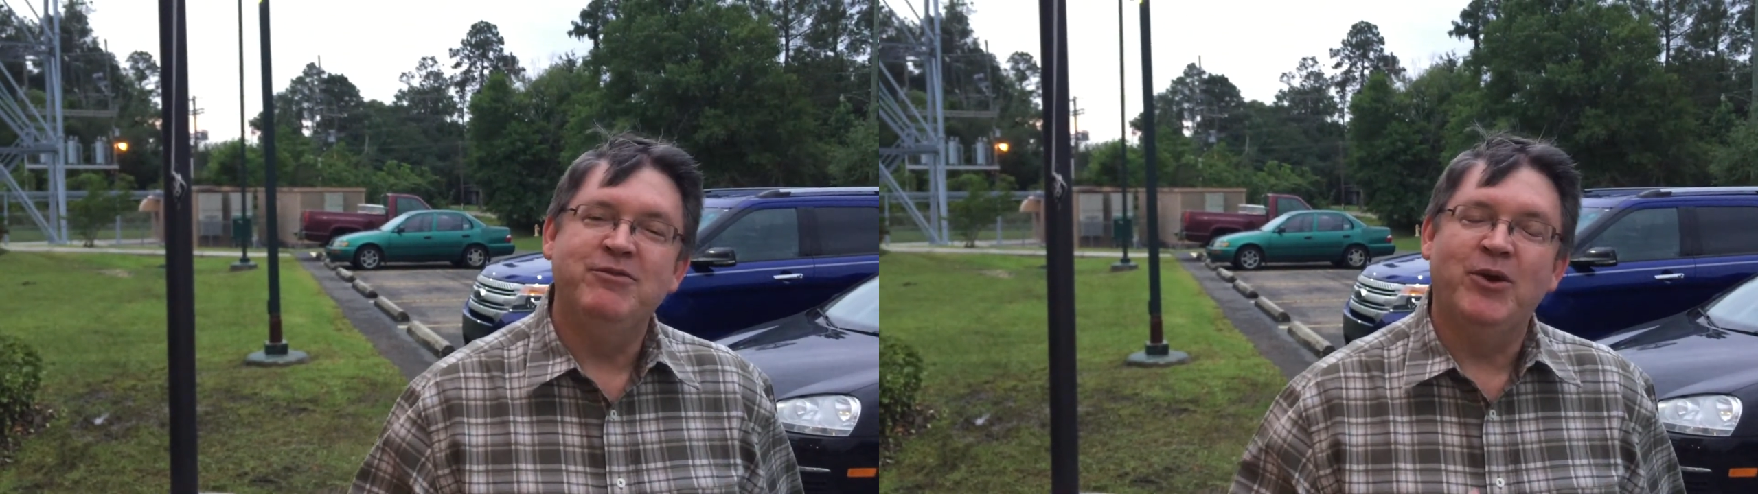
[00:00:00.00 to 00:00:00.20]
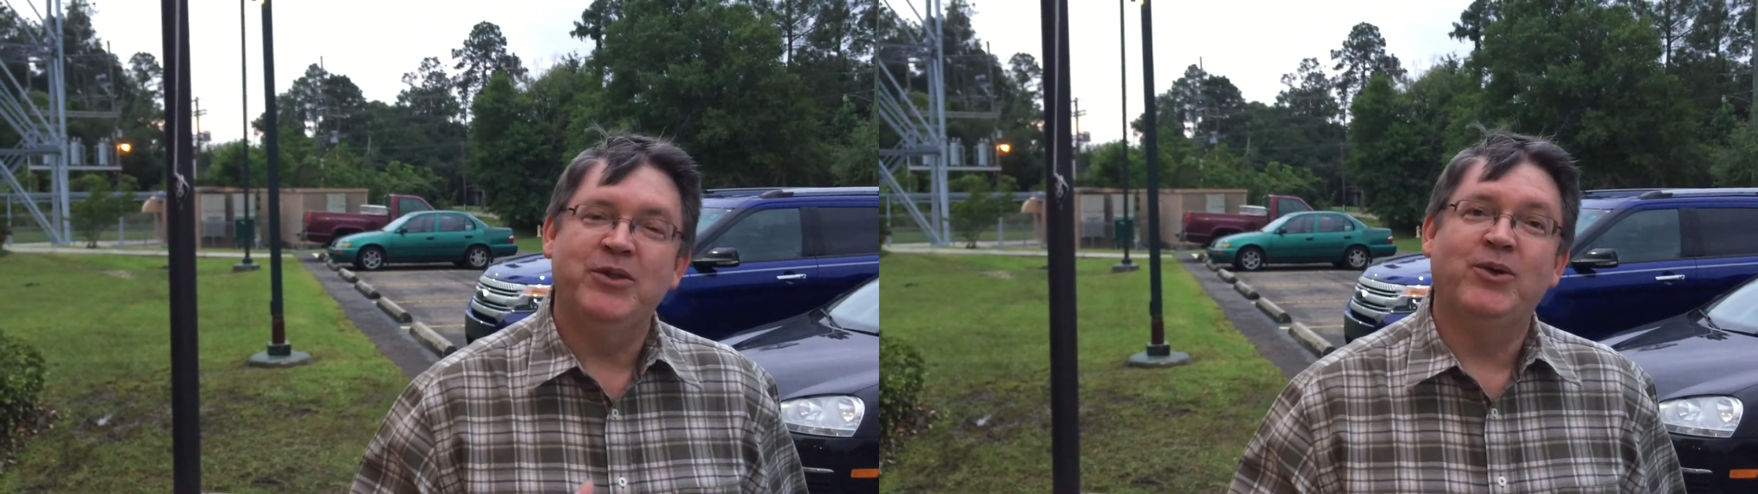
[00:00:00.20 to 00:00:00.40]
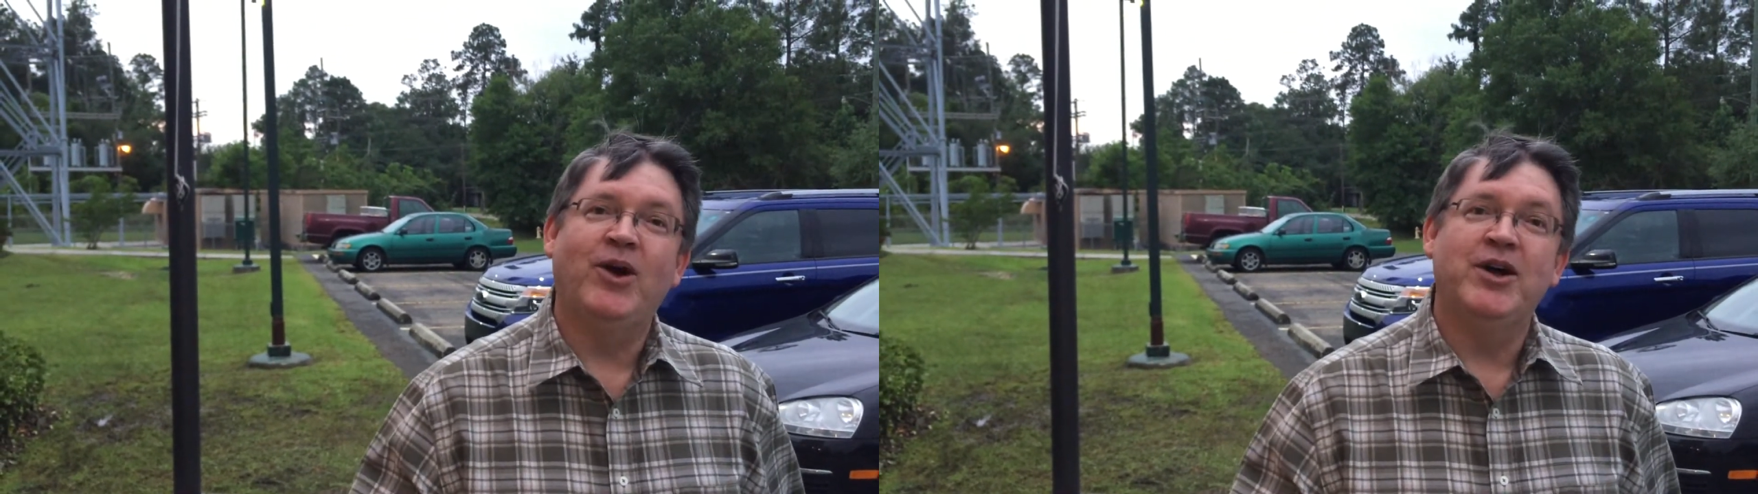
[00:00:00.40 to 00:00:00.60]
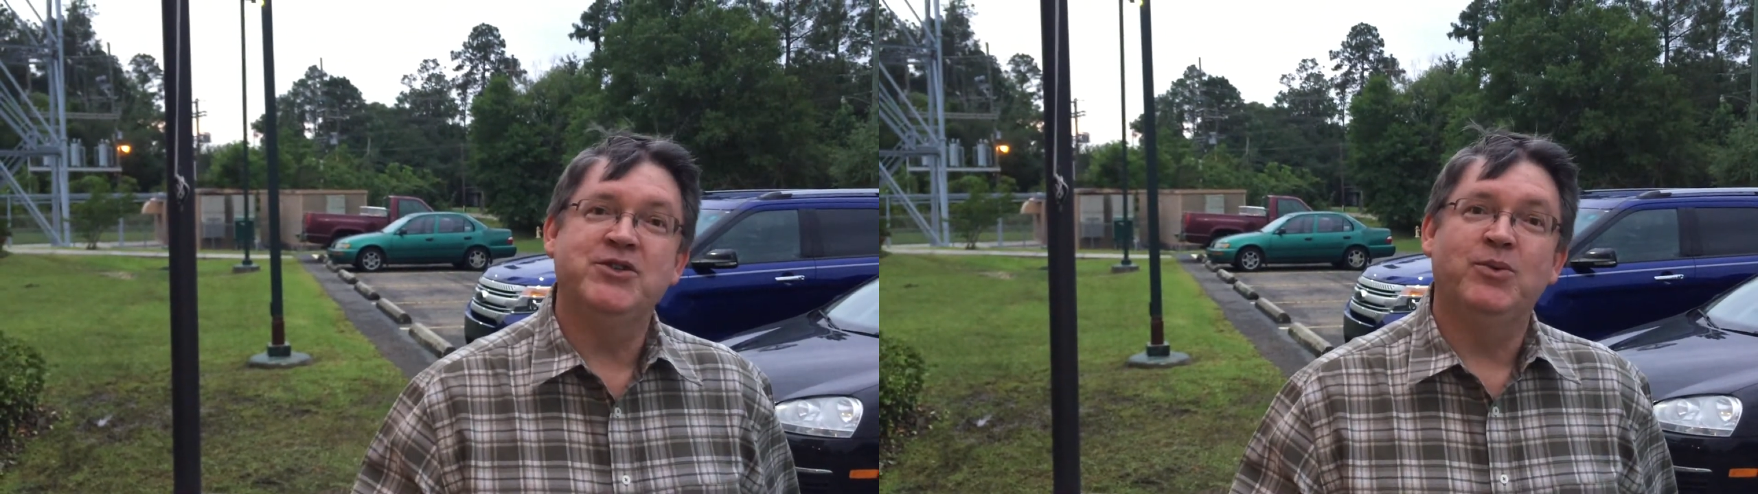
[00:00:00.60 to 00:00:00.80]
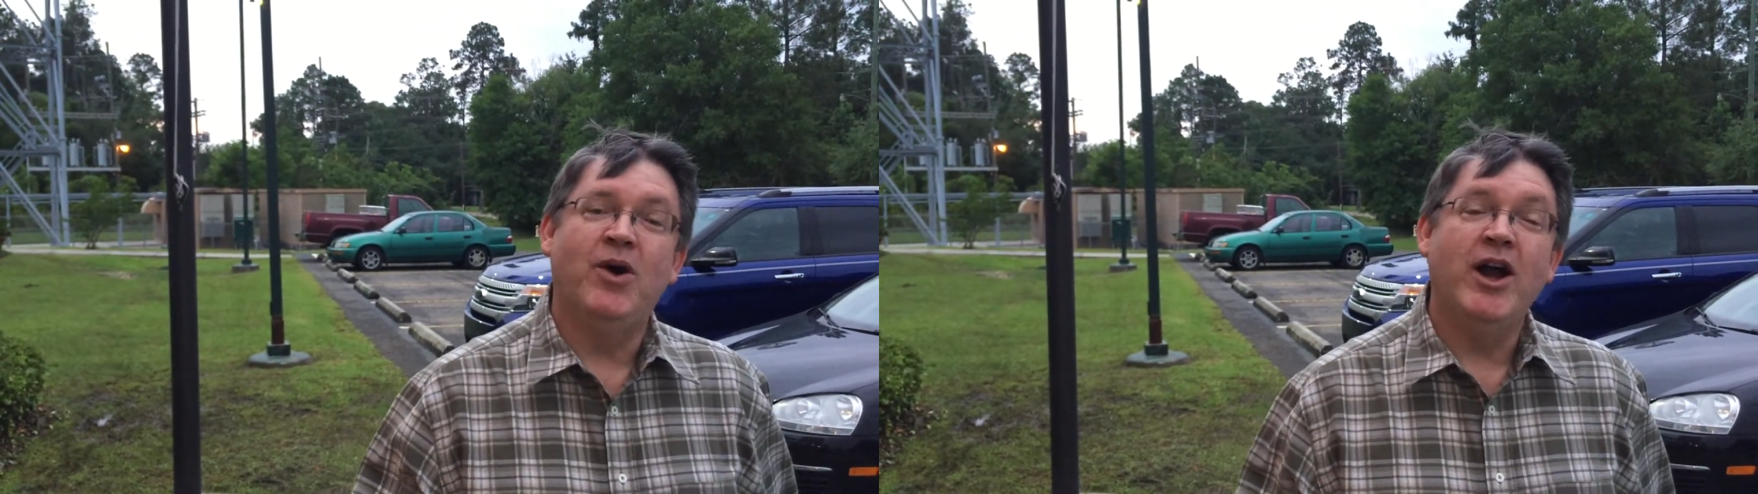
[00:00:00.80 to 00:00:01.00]
forth across
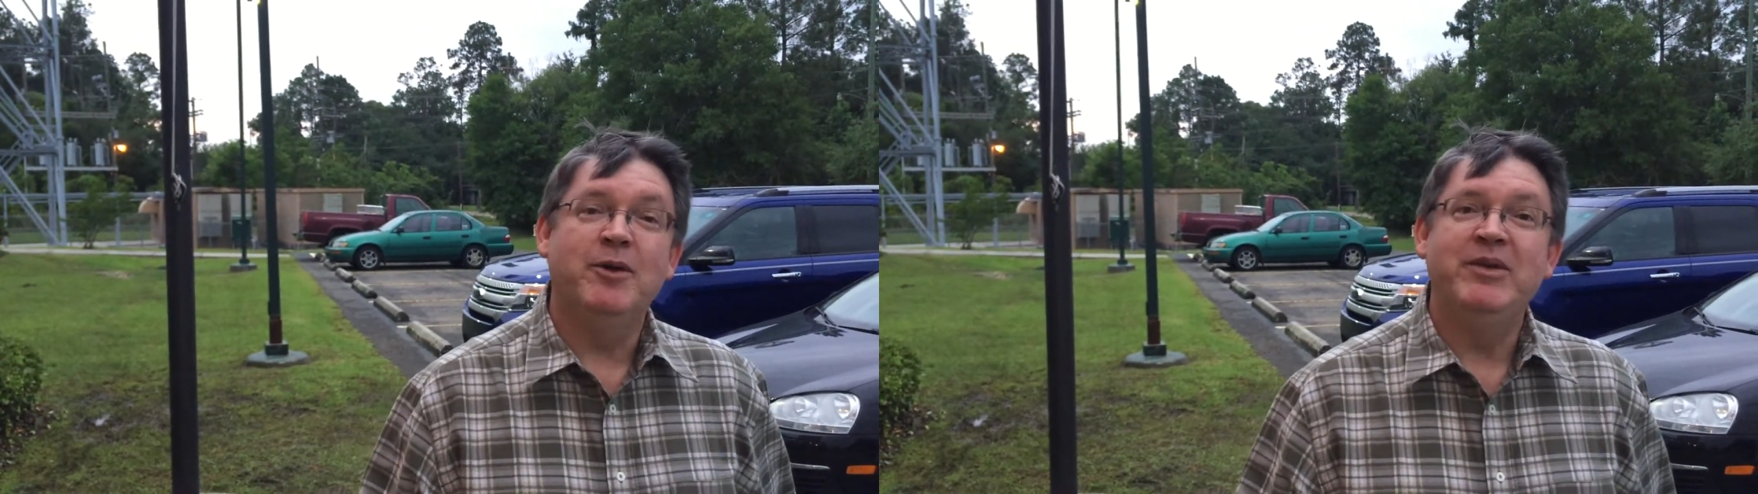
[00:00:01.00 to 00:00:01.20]
the water